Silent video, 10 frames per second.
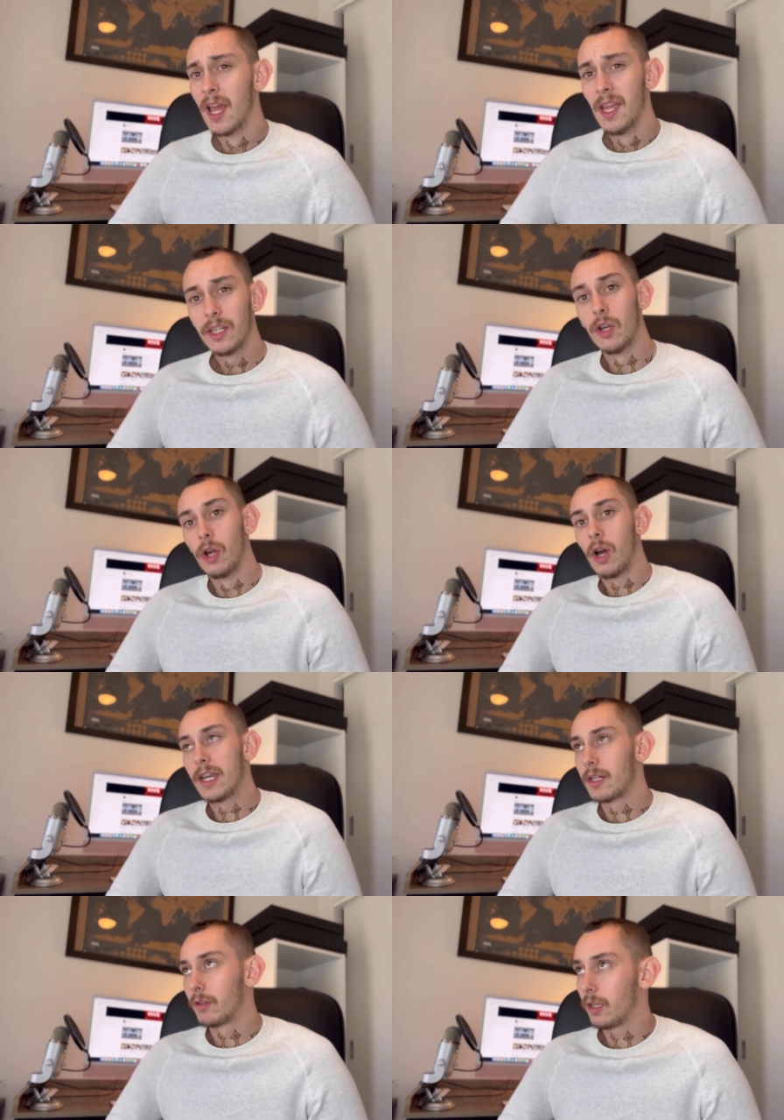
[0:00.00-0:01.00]

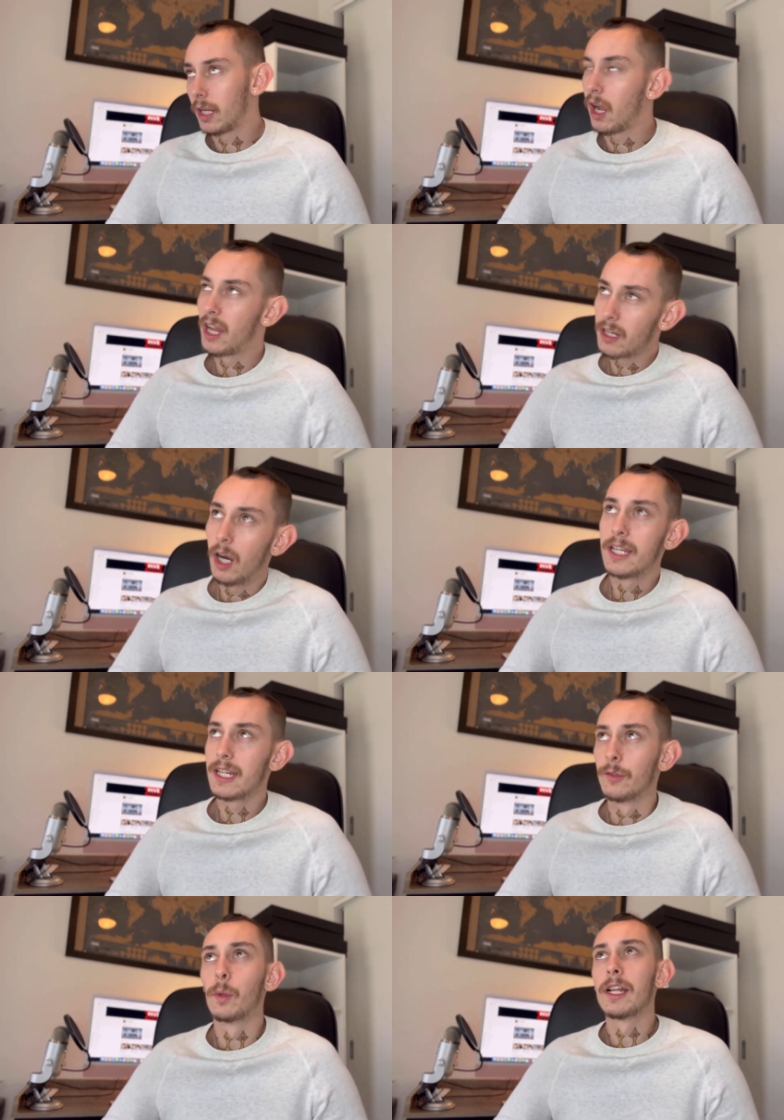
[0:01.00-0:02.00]
I did
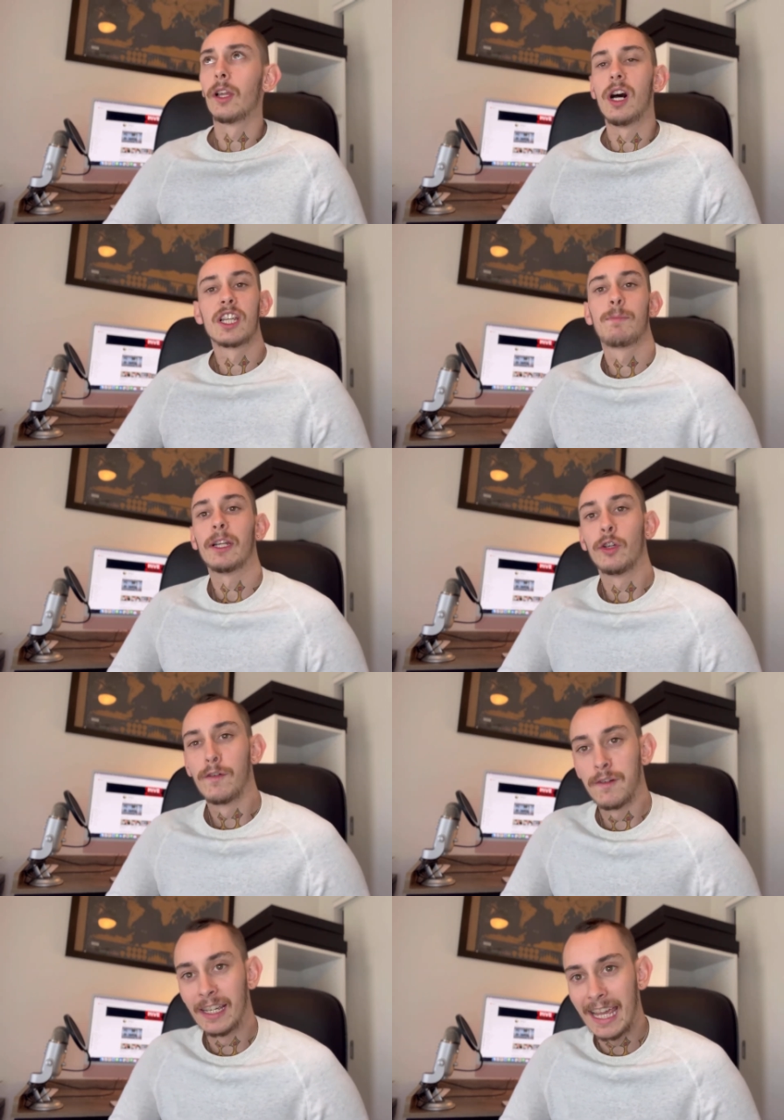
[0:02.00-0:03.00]
realize, but you
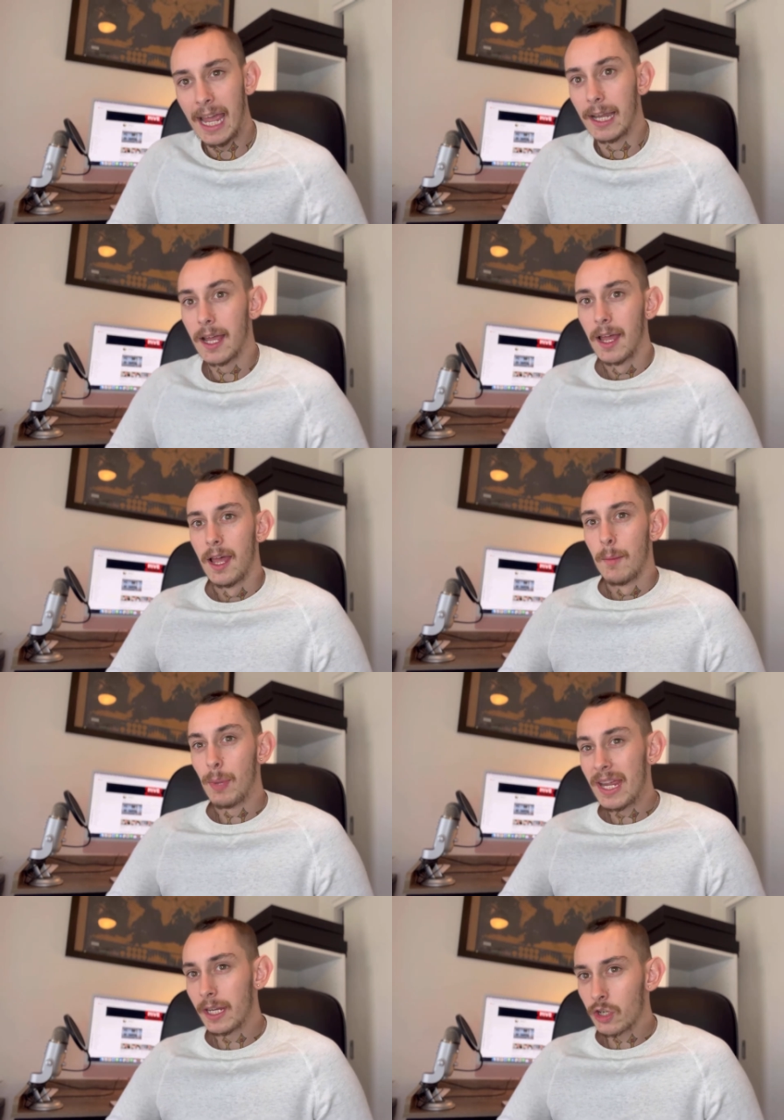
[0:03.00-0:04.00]
forget.
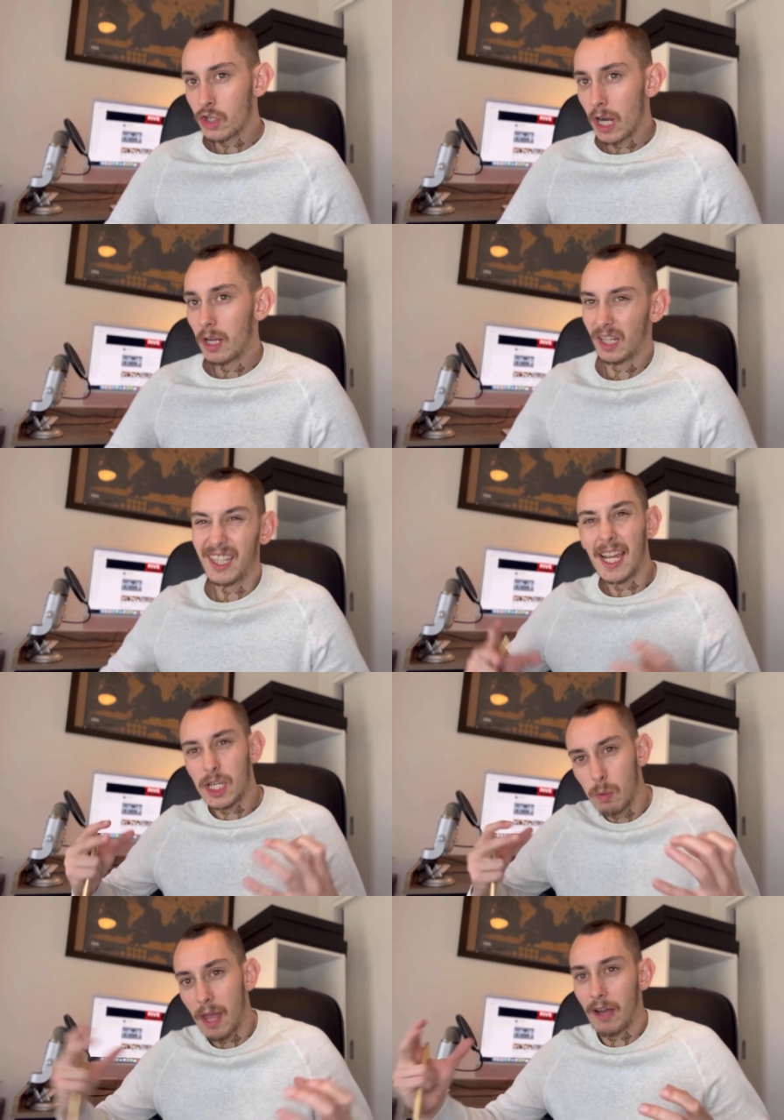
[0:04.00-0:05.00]
Being in Australia, yes,
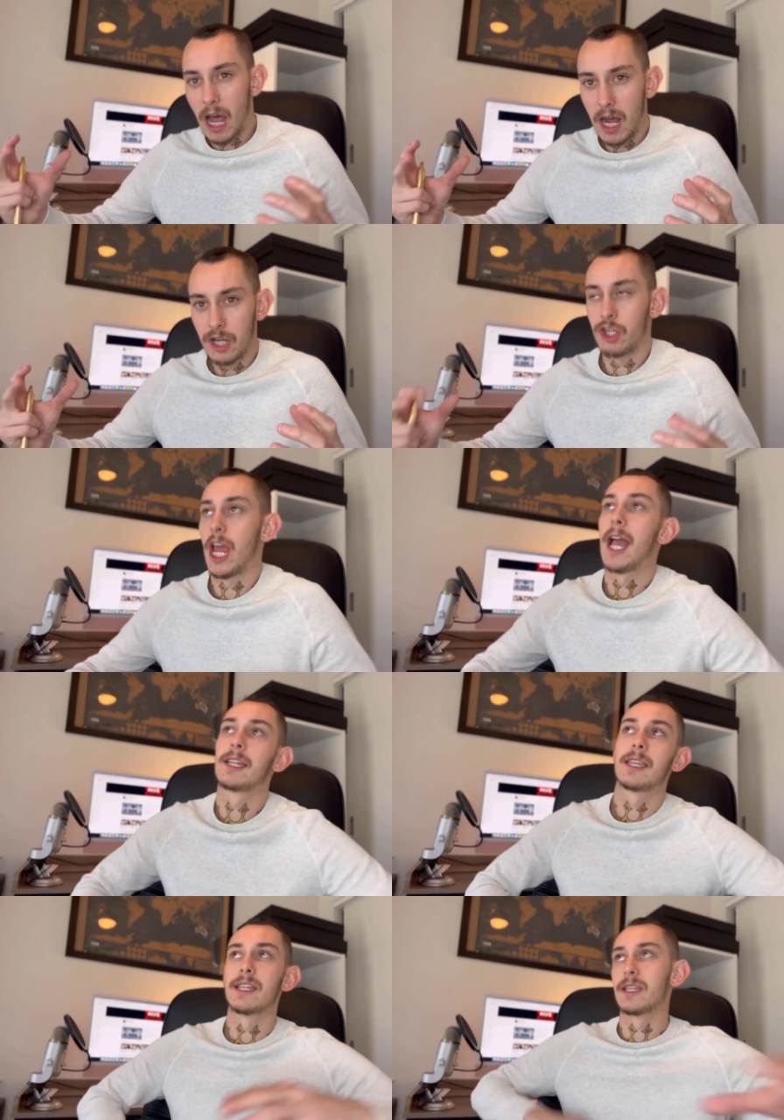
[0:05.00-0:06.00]
we have a harsh tax
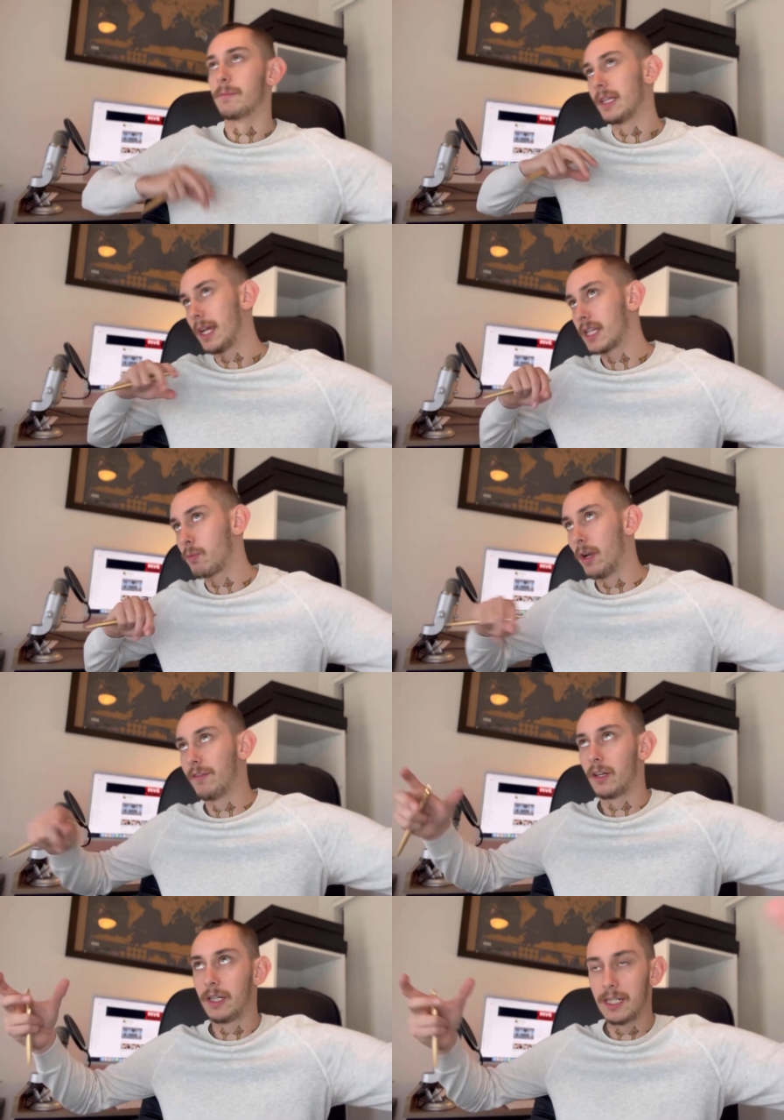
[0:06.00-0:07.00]
system. Yes, we're
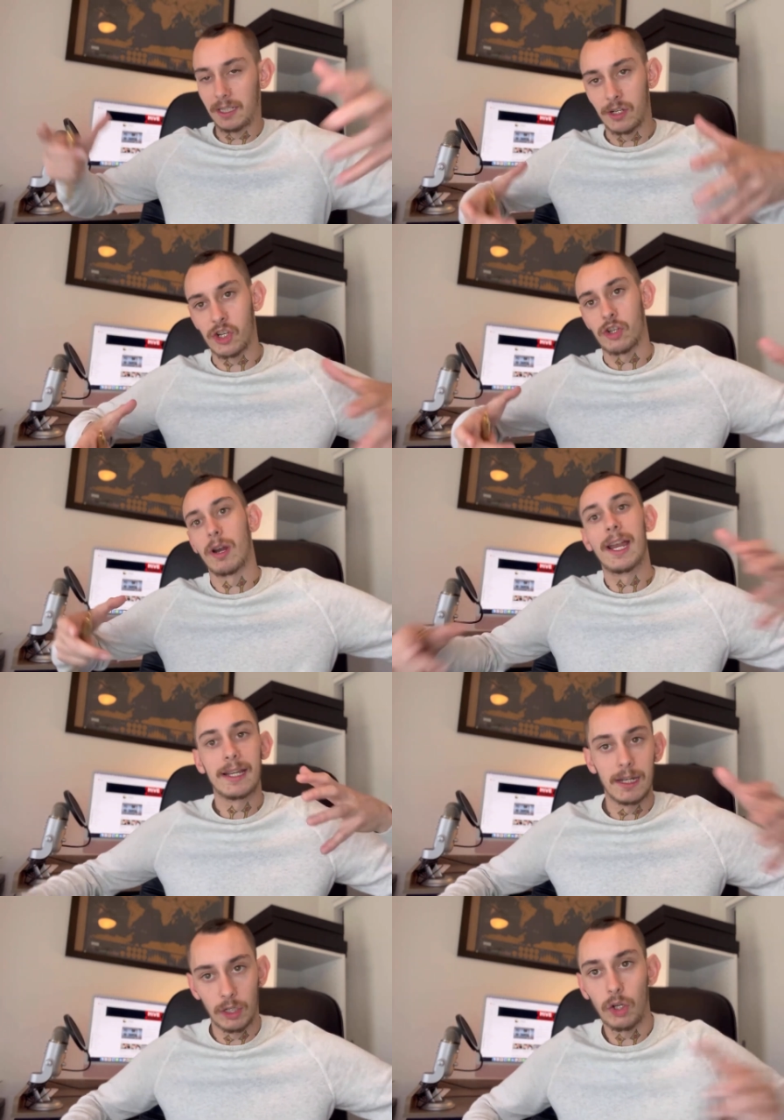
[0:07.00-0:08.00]
very constrained
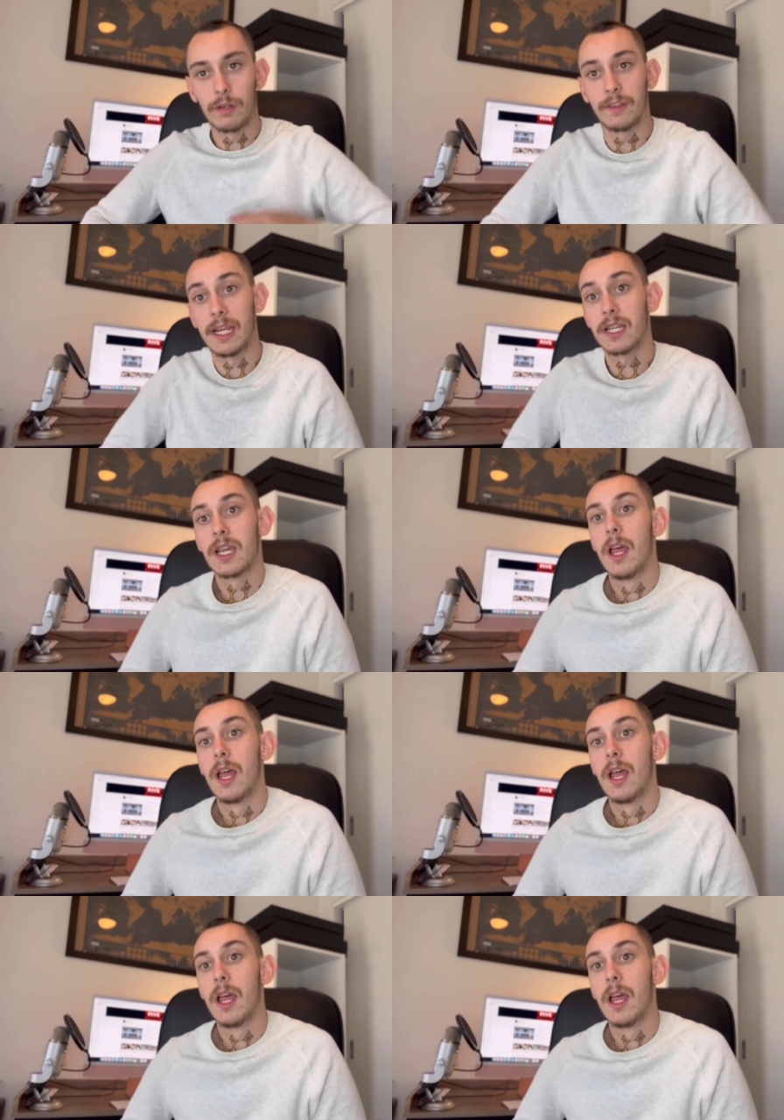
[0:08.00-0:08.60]
in a lot of things.